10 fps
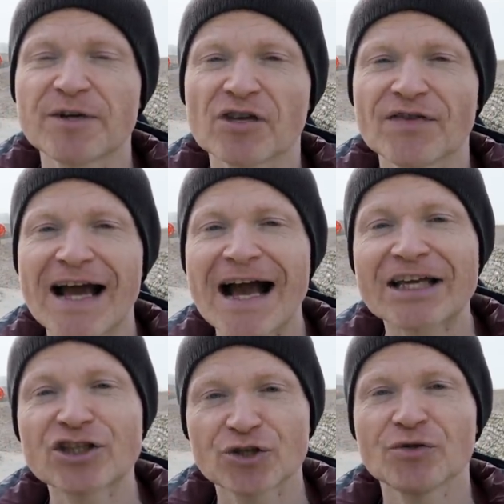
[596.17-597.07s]
Beyond that,
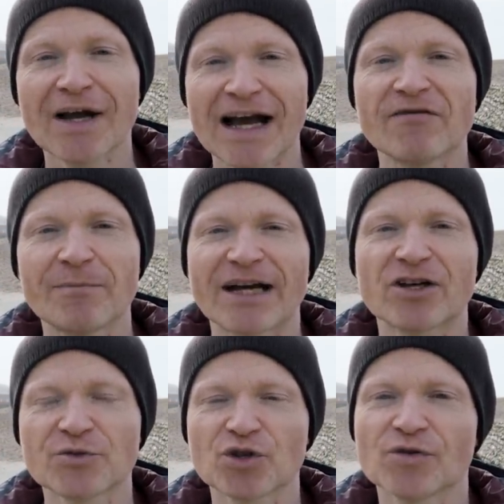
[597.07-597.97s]
I do have
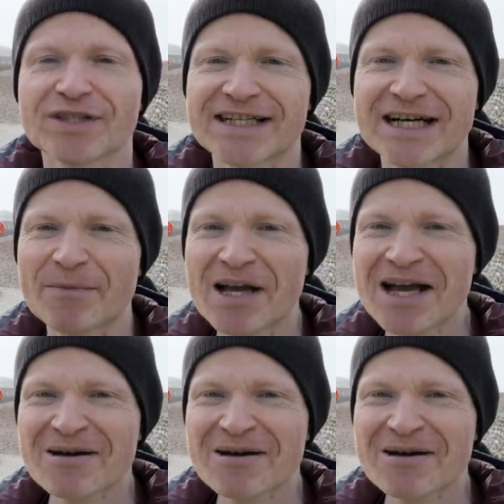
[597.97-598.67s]
backups all the time.